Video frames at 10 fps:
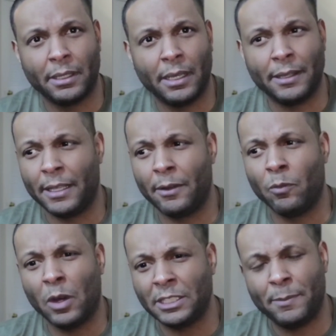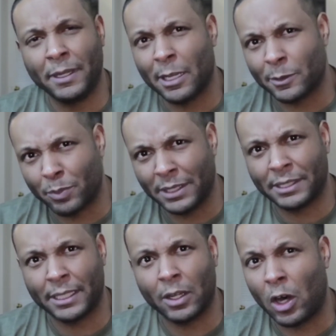And then once he becomes
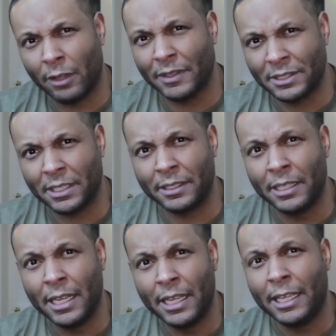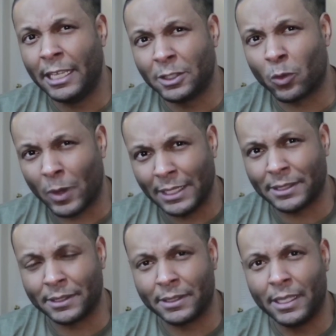president, all of a sudden, he's a
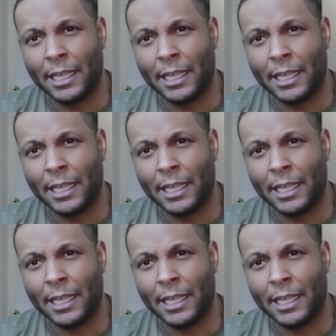racist.